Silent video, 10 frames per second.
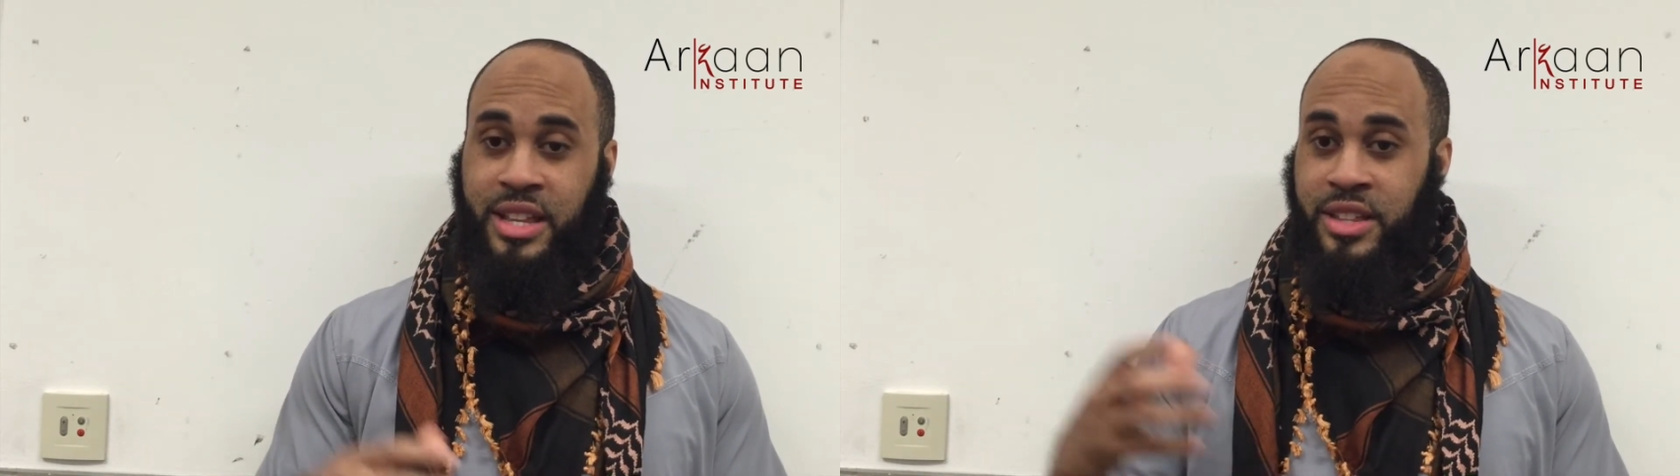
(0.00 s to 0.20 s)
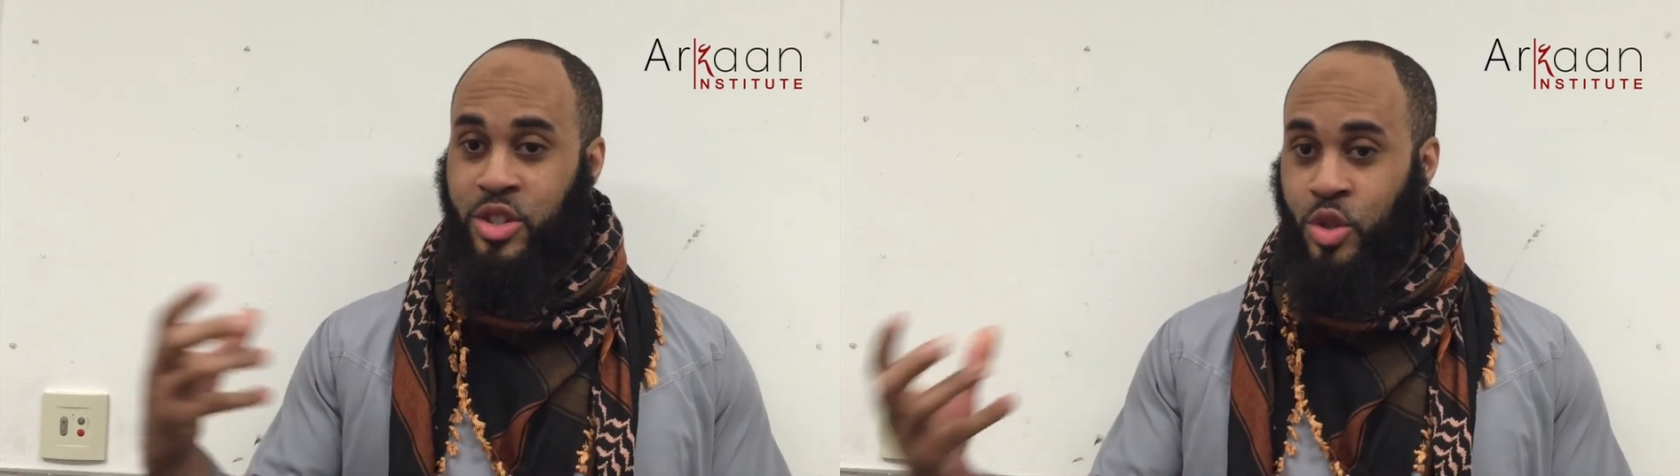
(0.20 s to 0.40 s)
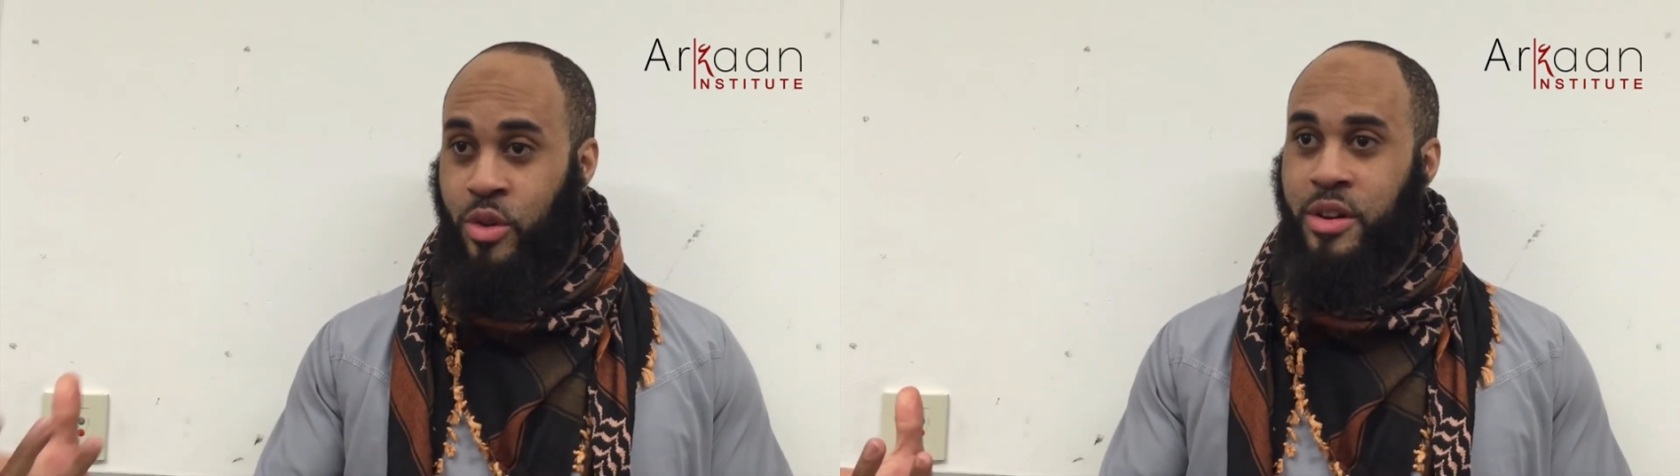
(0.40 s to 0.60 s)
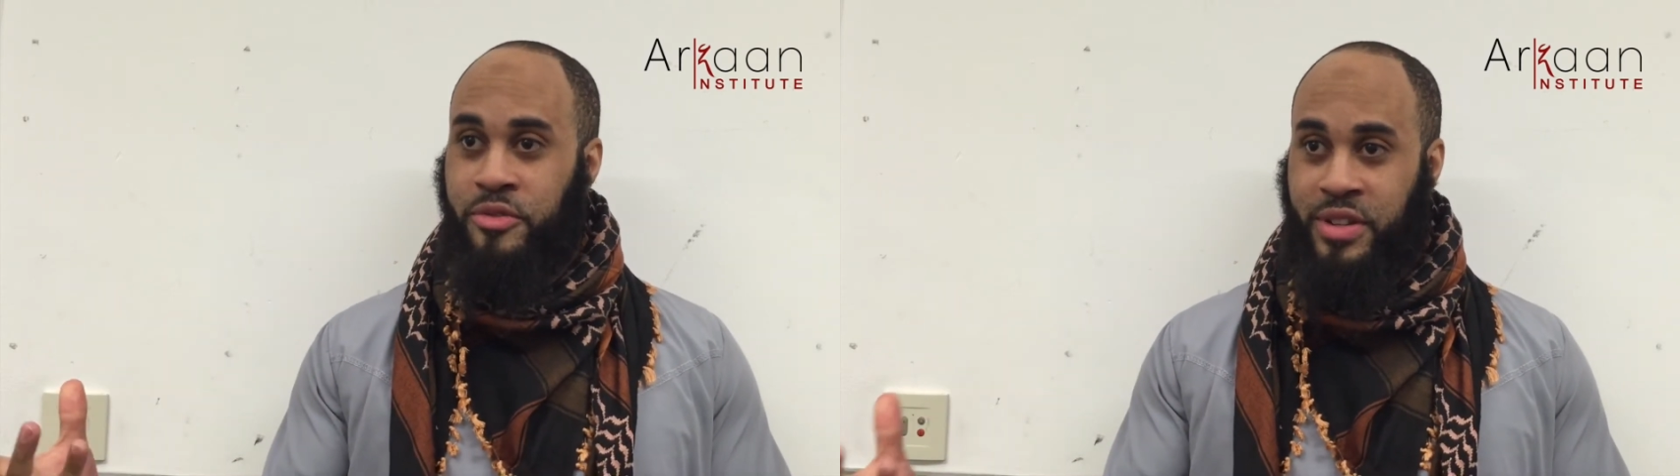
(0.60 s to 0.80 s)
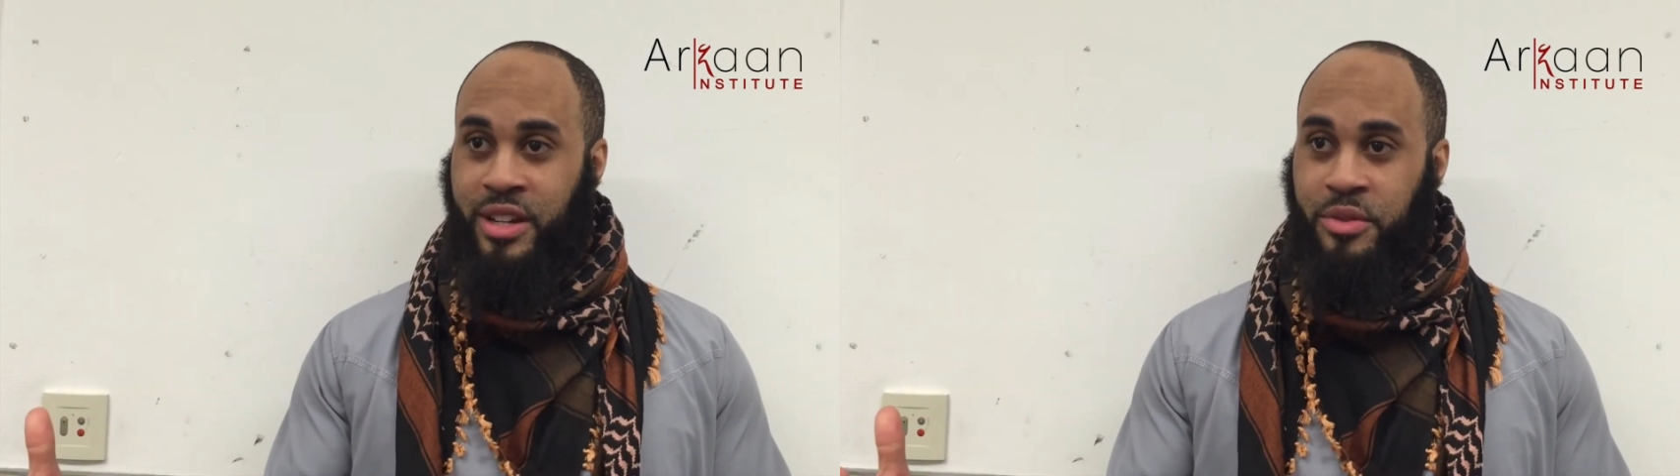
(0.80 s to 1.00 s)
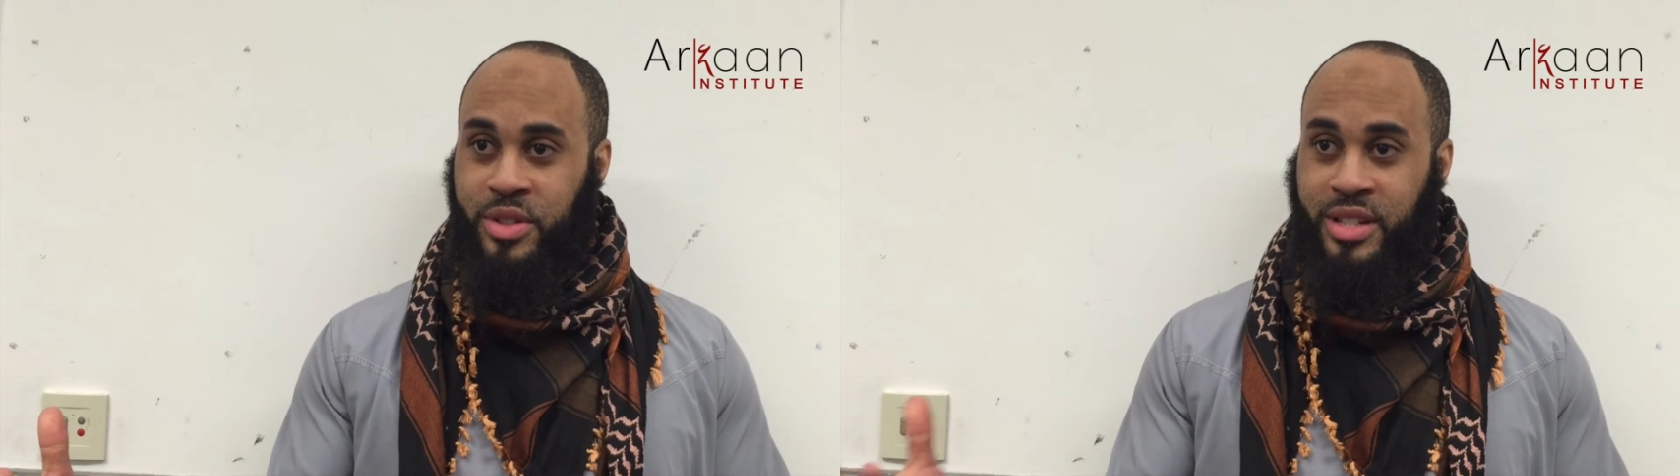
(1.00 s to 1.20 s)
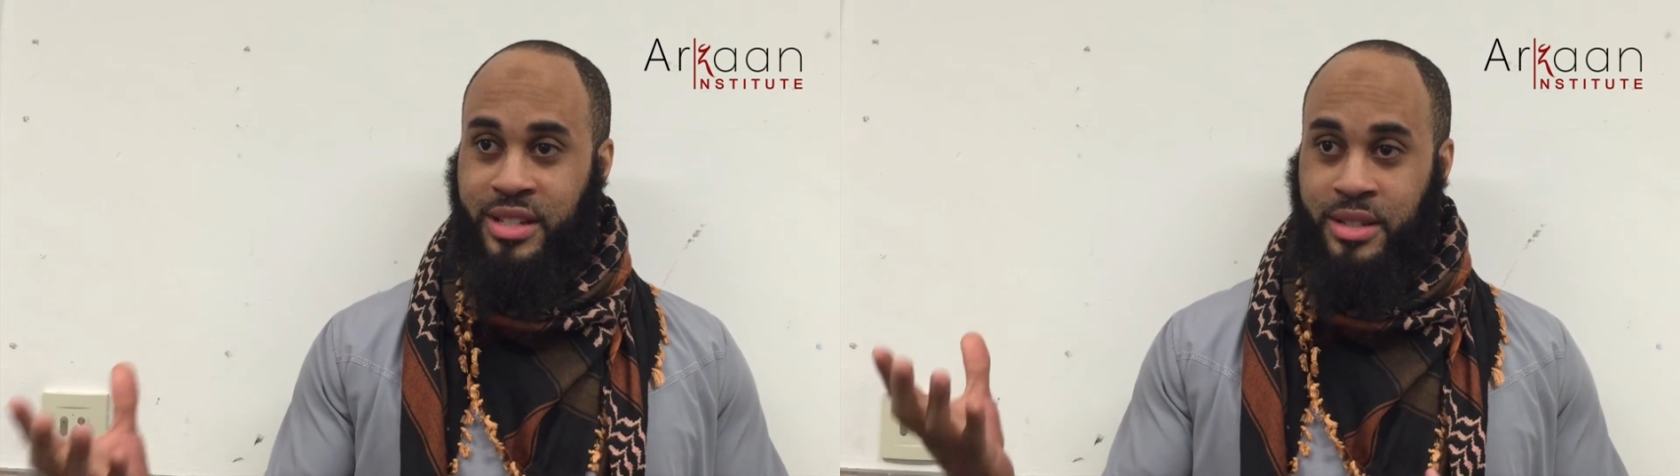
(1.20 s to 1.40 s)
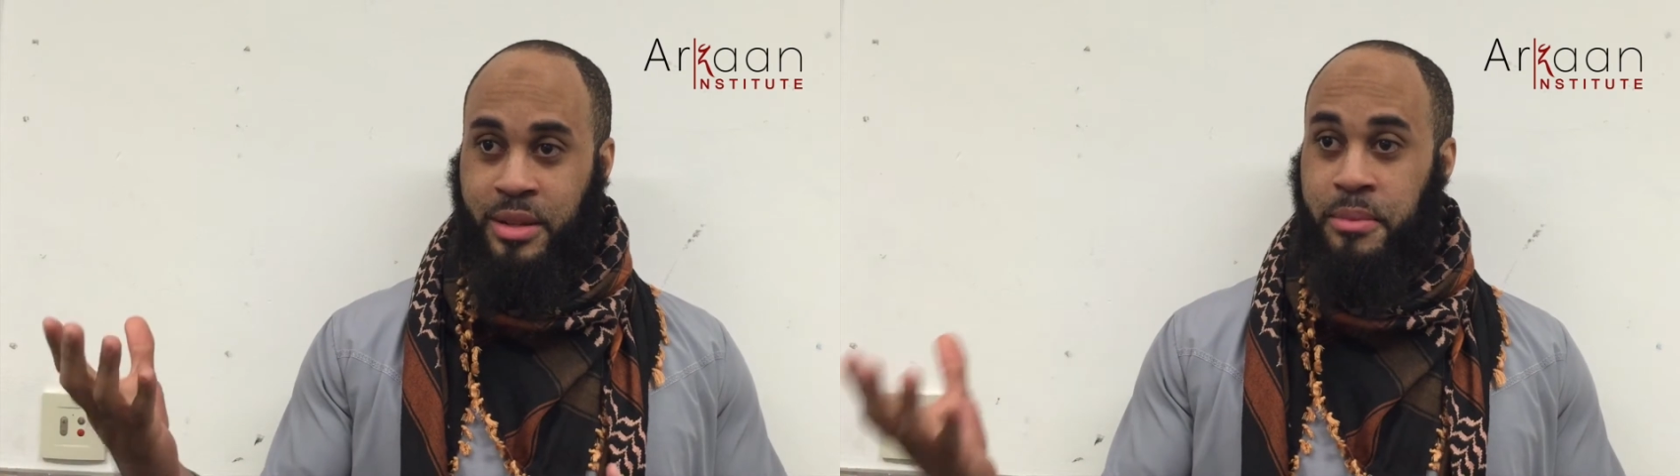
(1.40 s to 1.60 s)
and the story of fi'l obviously
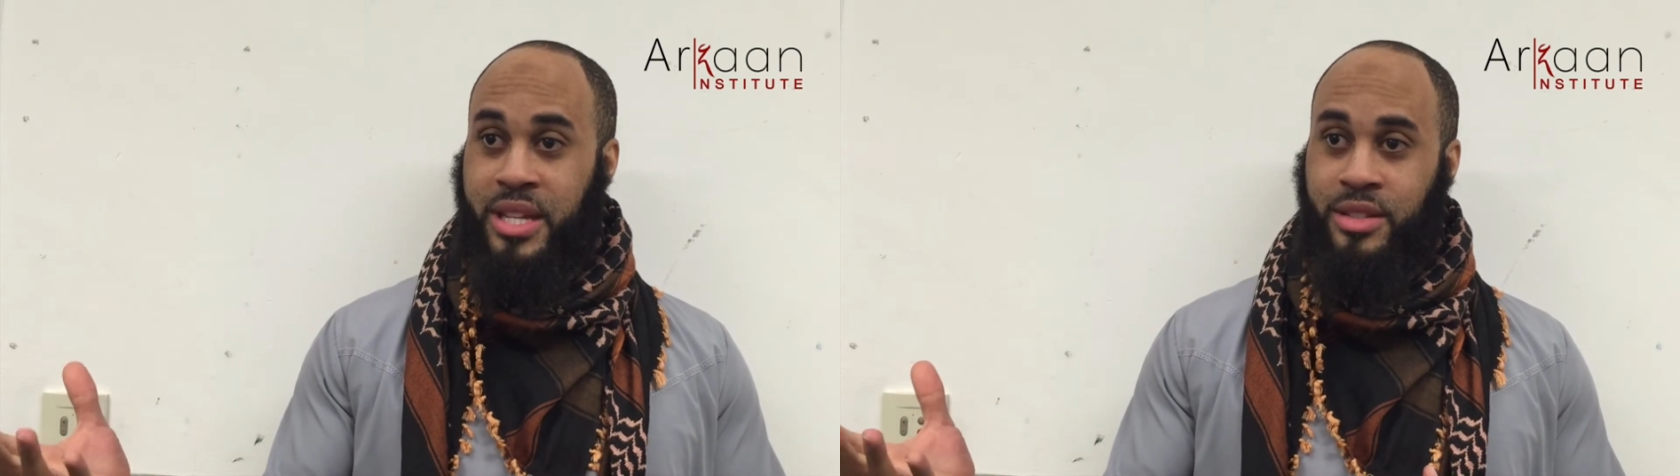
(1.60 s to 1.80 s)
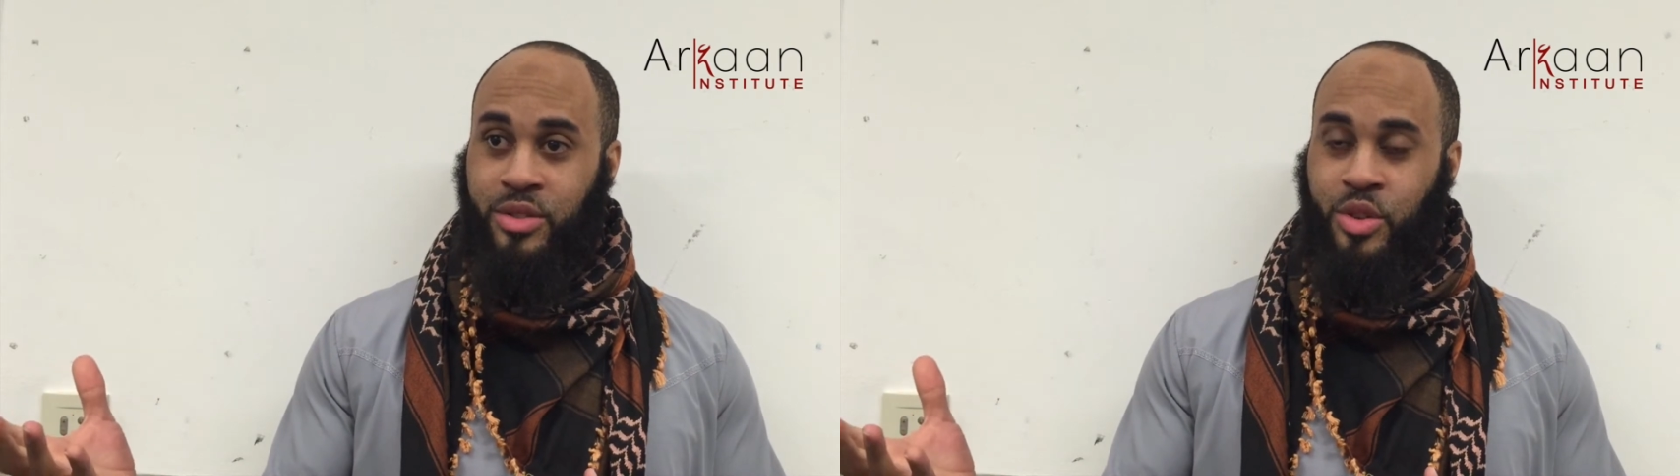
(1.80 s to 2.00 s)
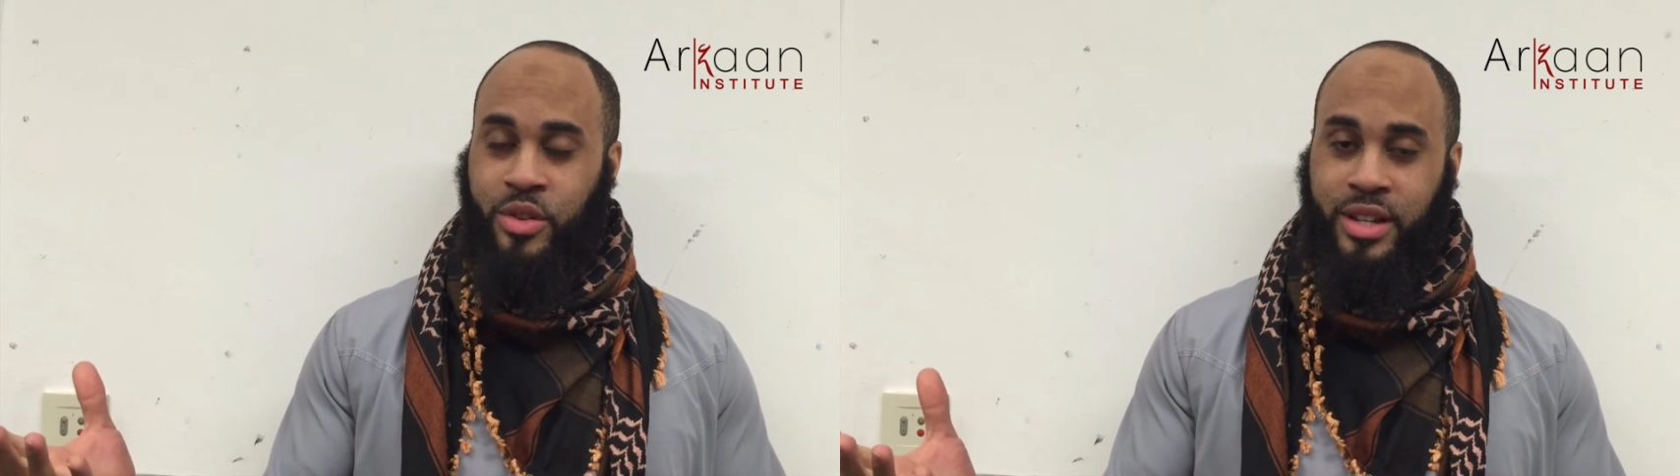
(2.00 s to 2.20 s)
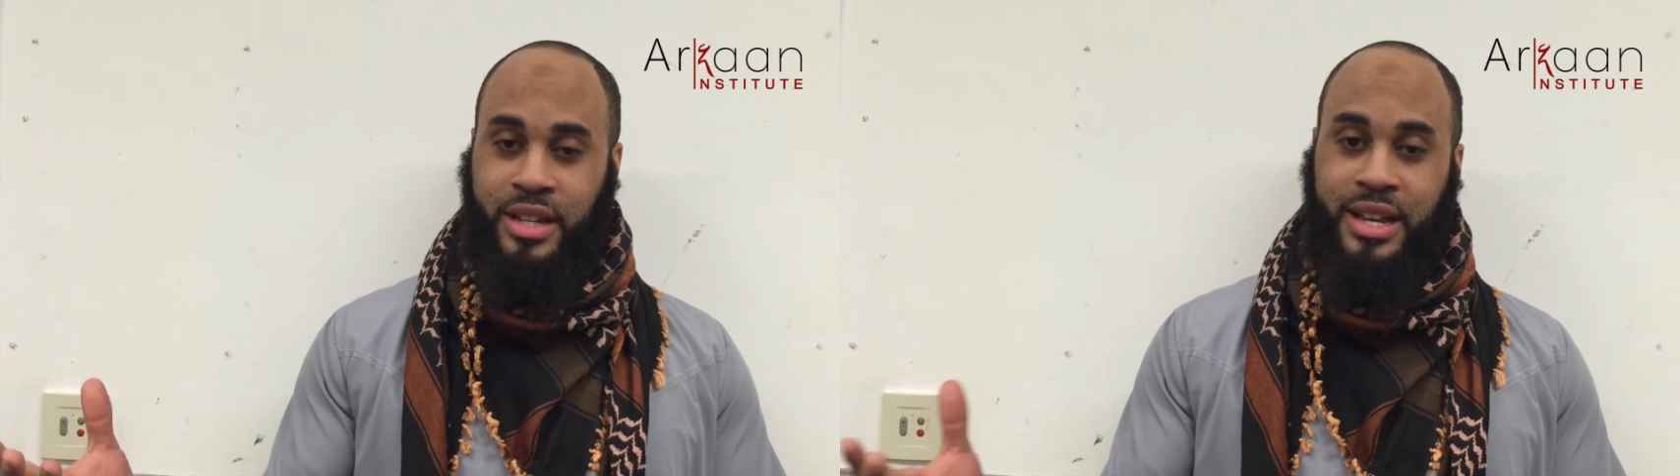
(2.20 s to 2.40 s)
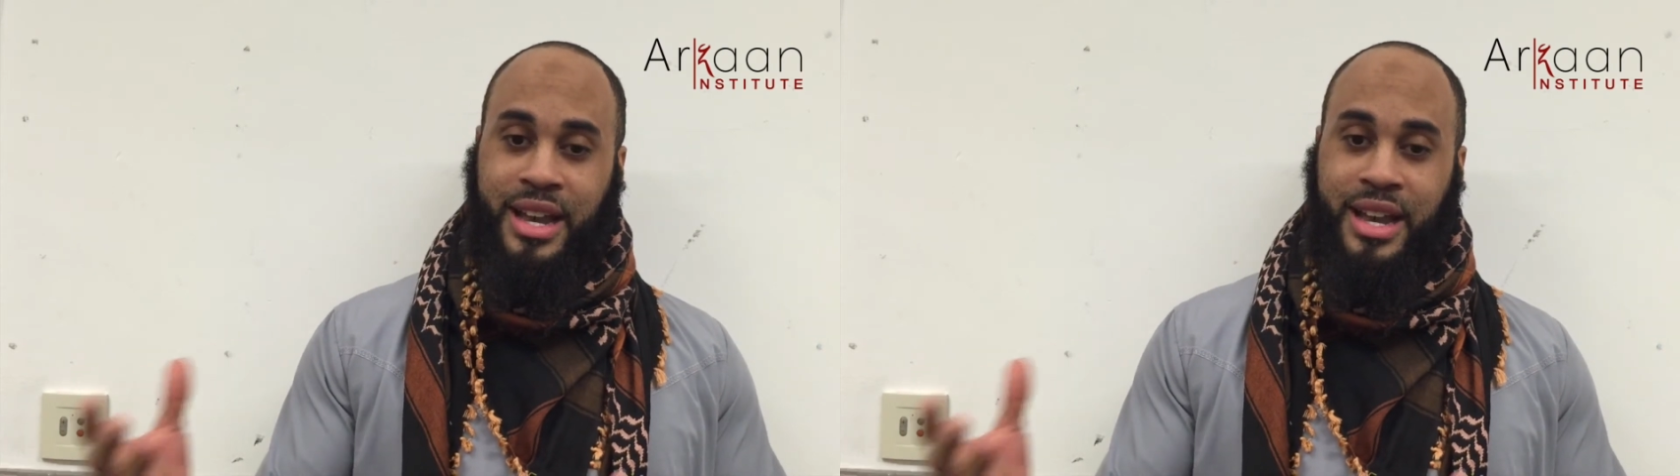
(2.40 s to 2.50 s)
is an amazing story,